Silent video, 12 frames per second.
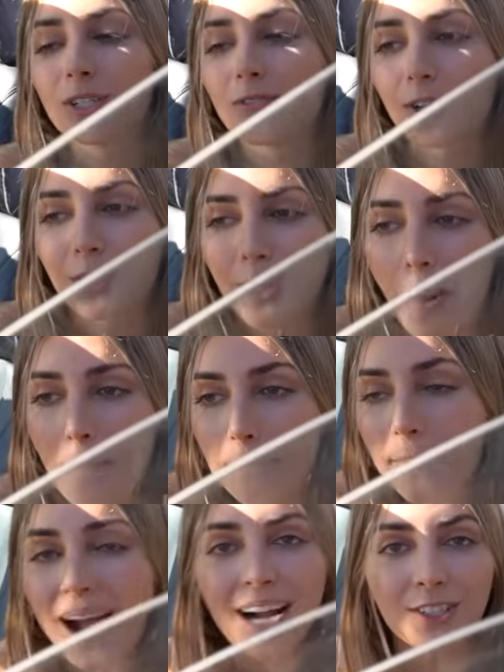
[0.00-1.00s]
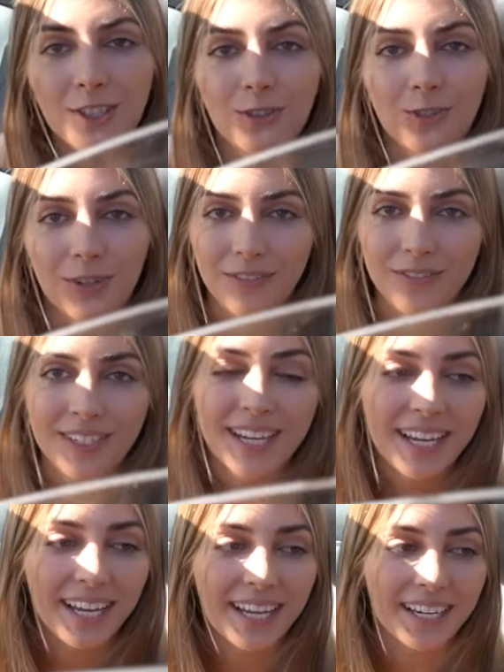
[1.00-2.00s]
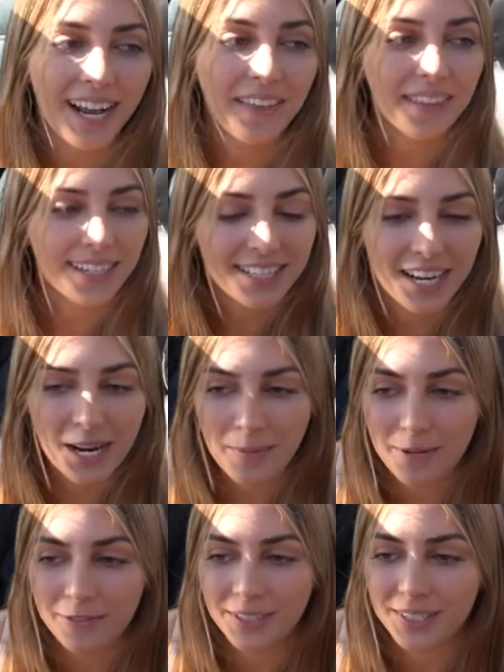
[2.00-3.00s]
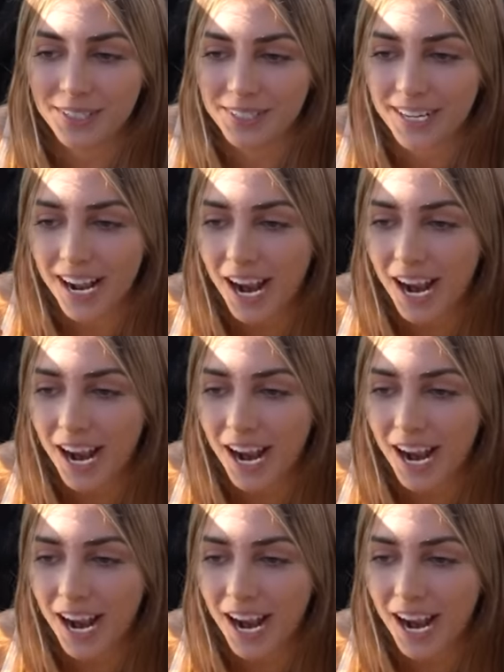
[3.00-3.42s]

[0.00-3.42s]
convert her back to drift, and at that time I figured